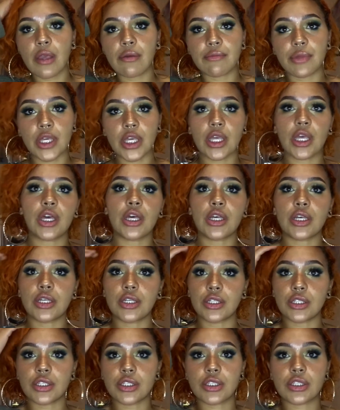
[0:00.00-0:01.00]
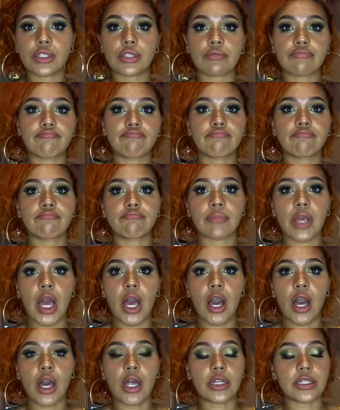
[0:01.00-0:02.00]
because
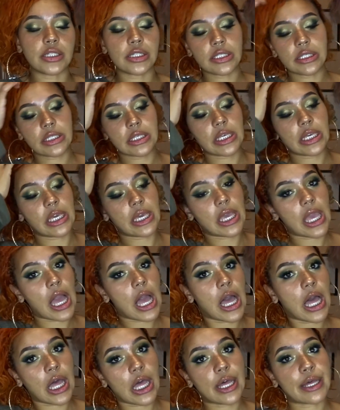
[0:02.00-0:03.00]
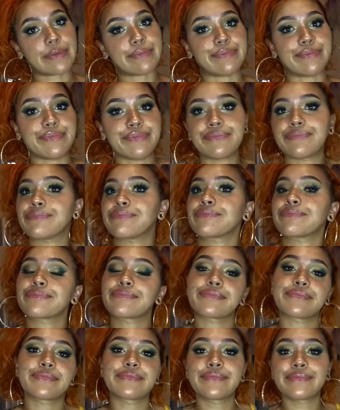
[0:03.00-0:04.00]
honestly, I
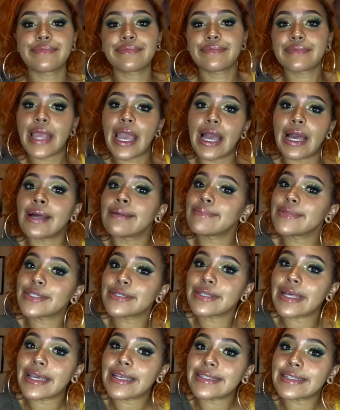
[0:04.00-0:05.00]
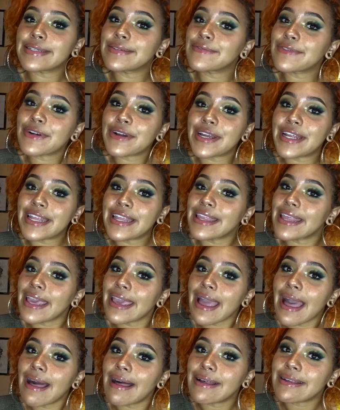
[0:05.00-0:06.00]
I'm too lazy for anything
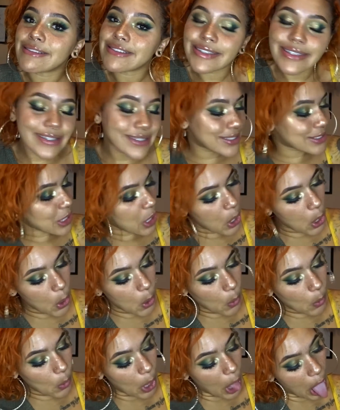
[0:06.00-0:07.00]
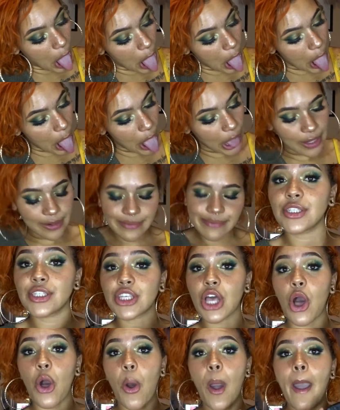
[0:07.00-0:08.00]
else.
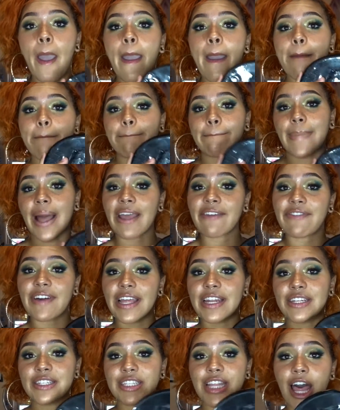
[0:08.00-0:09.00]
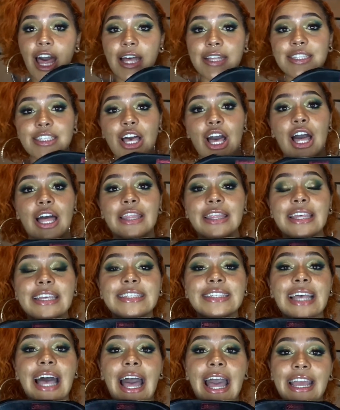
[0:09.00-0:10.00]
So my final thoughts on
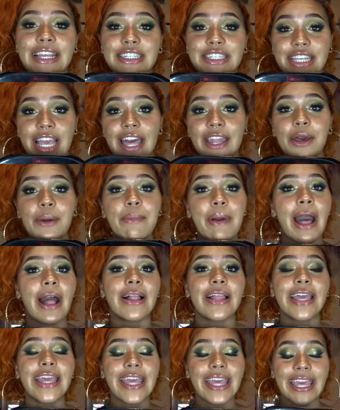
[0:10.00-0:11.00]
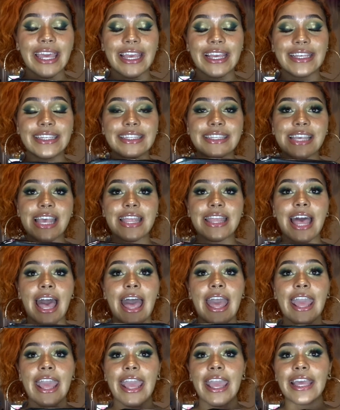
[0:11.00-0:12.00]
this eyeshadow palette is
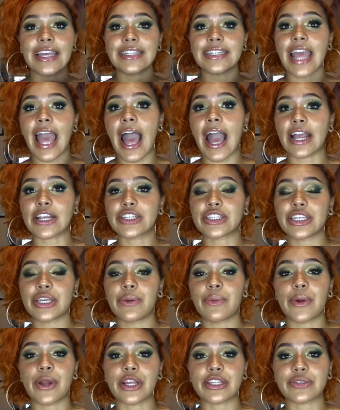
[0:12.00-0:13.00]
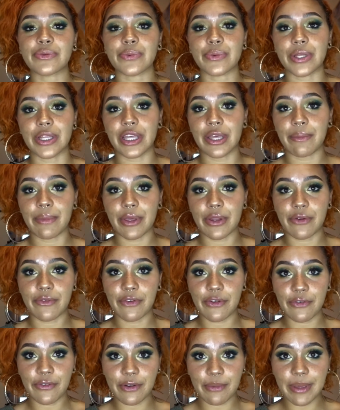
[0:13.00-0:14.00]
that it actually worked really
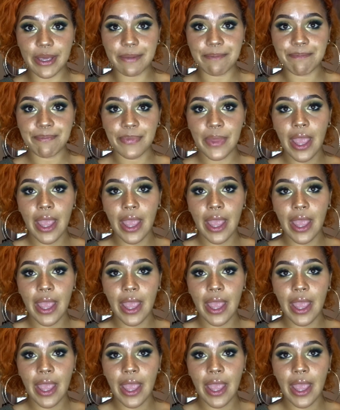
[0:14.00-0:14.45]
beautiful for me.